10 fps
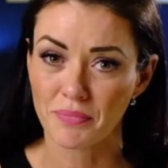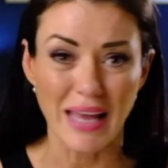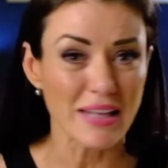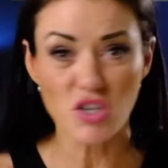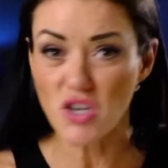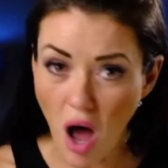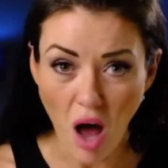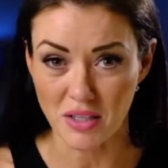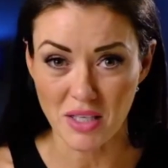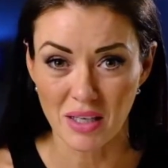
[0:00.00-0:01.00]
It's
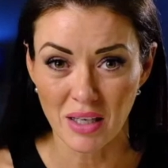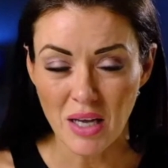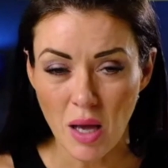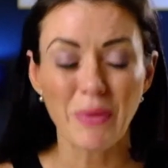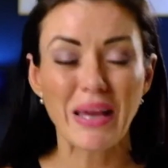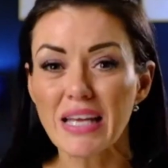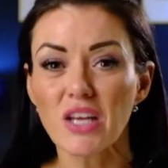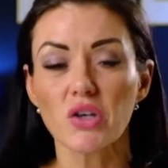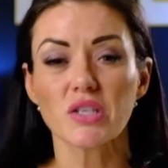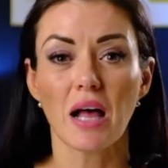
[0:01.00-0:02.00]
not. Beating
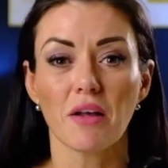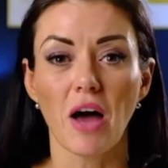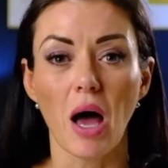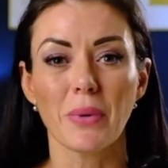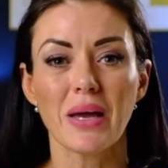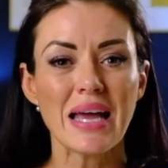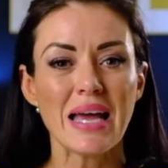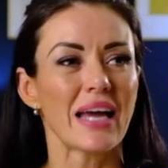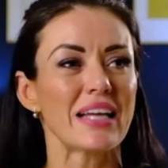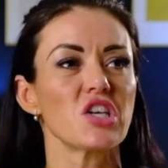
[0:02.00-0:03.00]
yourself up
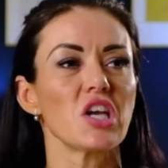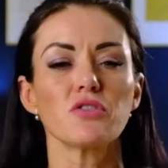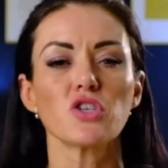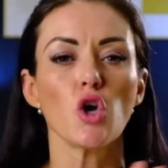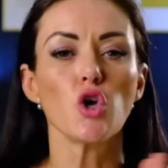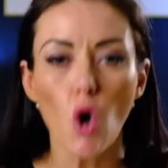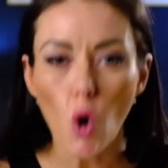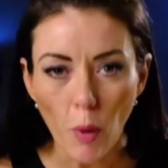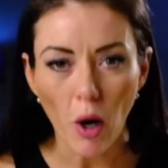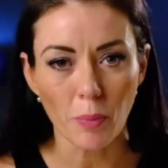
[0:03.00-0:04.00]
achieves
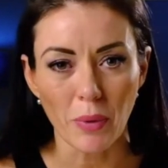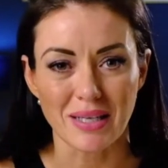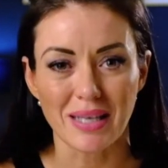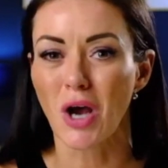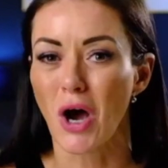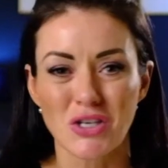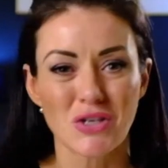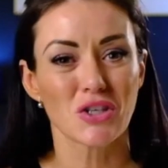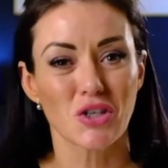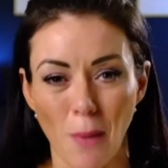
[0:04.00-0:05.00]
no purpose. It
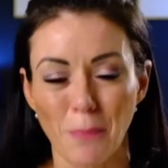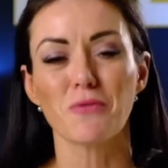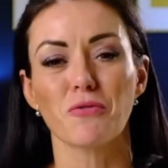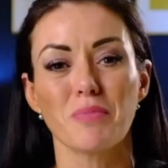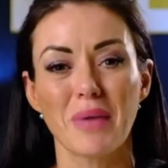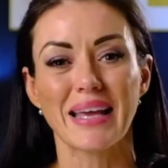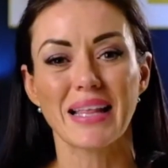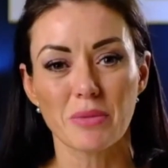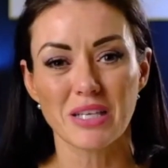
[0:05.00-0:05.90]
doesn't stop you from making the